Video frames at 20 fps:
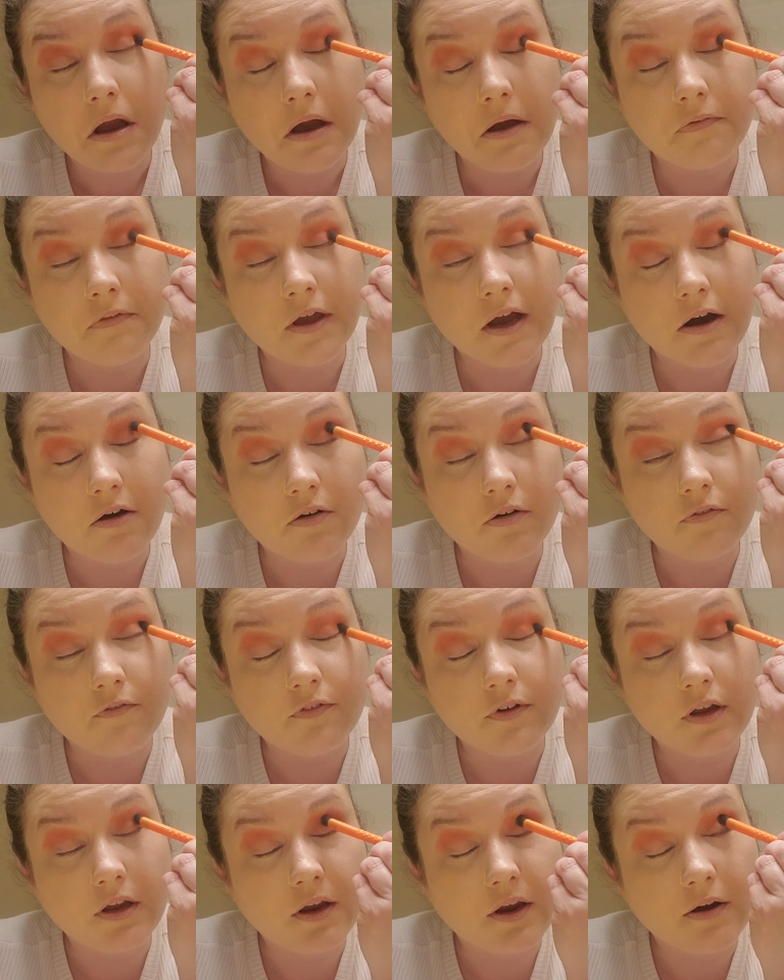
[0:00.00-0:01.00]
on the outer
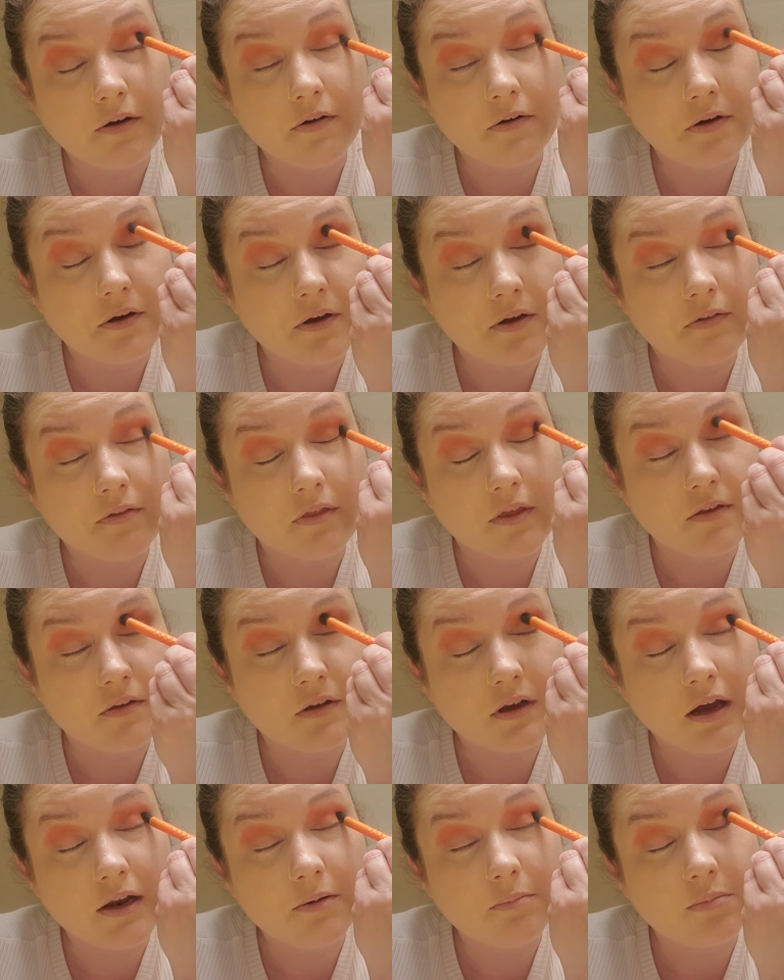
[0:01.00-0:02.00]
V area, and then
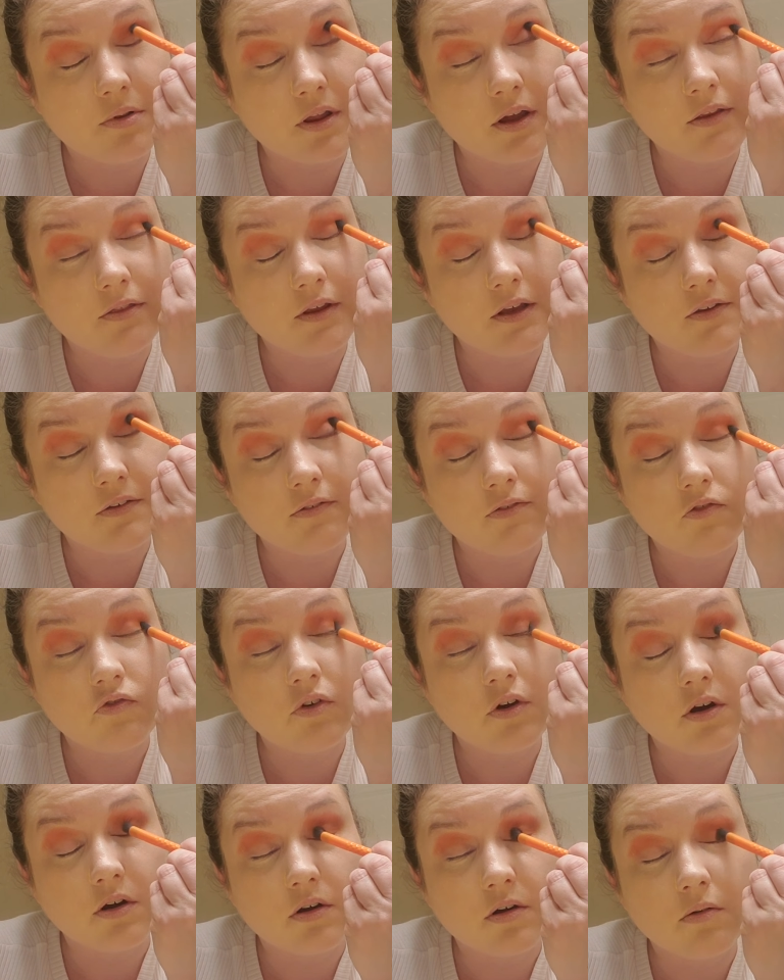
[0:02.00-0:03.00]
kind of blend this
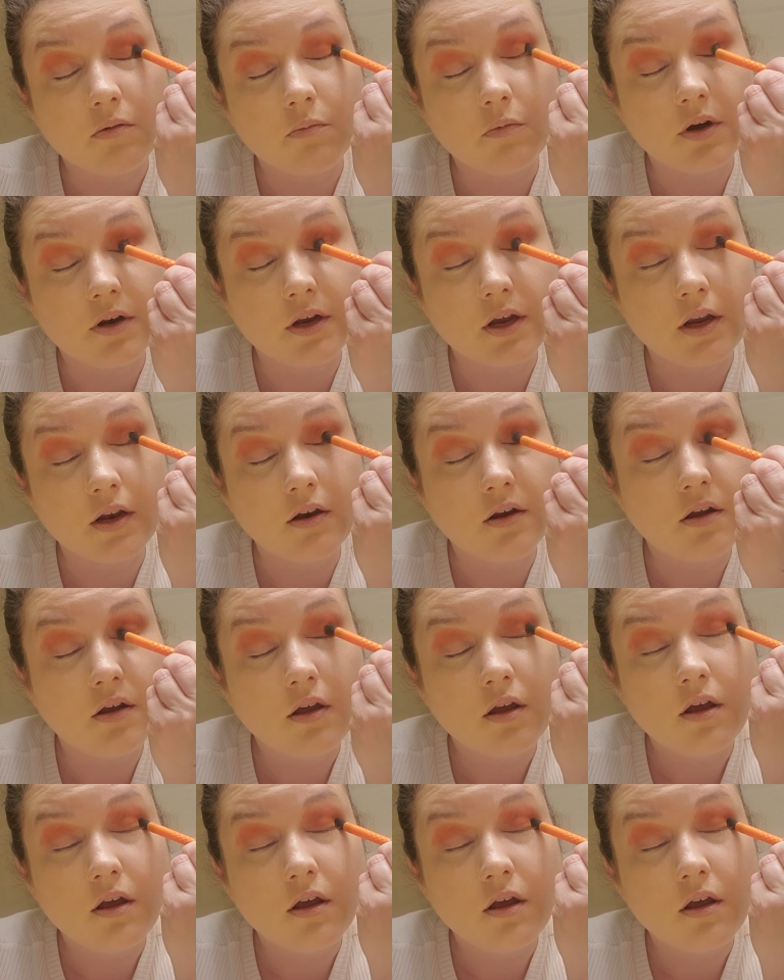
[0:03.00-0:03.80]
darker one in.